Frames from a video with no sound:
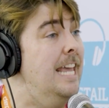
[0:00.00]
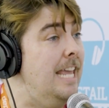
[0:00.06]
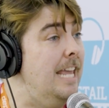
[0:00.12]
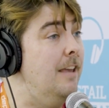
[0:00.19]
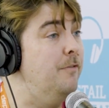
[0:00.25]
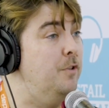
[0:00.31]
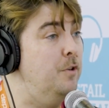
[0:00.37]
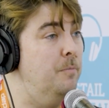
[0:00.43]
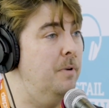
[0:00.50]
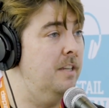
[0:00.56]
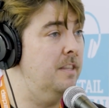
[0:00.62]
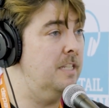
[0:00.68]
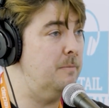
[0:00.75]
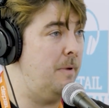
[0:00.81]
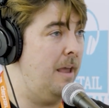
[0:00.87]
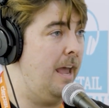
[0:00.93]
if you buy
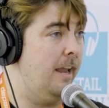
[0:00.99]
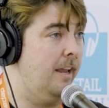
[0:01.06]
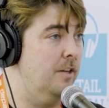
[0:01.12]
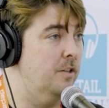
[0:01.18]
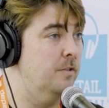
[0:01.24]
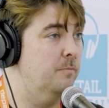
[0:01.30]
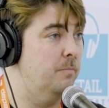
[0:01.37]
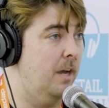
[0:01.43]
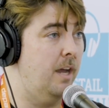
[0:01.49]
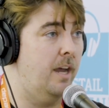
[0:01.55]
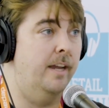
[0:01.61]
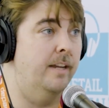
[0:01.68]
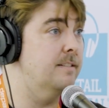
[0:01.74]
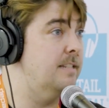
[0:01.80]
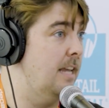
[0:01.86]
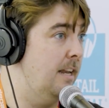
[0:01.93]
this package
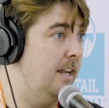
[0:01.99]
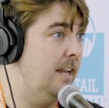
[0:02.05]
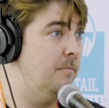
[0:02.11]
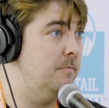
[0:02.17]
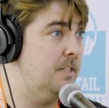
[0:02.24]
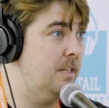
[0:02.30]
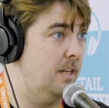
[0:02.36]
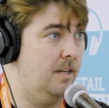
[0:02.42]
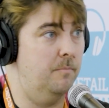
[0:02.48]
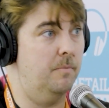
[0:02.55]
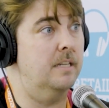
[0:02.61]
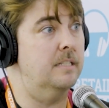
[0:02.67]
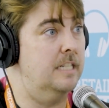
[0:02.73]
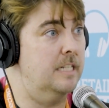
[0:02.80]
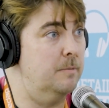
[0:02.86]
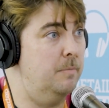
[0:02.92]
by 10 a.m. today, by
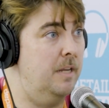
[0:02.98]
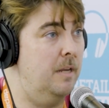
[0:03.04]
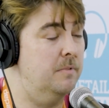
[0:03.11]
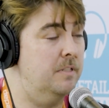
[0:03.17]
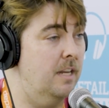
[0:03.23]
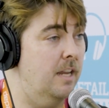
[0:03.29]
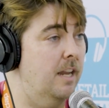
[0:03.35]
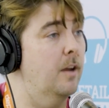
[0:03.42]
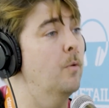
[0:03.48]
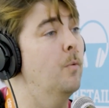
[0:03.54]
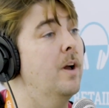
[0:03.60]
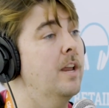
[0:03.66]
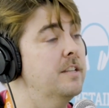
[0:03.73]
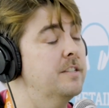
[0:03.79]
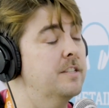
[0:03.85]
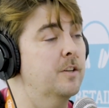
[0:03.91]
6 p.m. today,
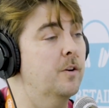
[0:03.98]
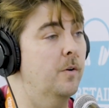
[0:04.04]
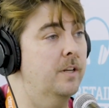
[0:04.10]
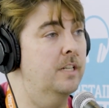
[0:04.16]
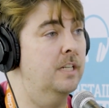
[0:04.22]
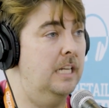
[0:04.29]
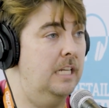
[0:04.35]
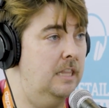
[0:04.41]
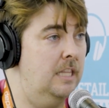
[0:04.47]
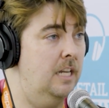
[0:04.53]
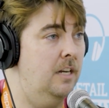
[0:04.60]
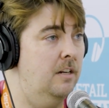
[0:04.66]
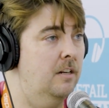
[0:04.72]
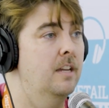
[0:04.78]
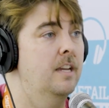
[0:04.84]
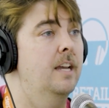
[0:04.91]
when is it going to get
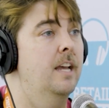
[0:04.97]
there?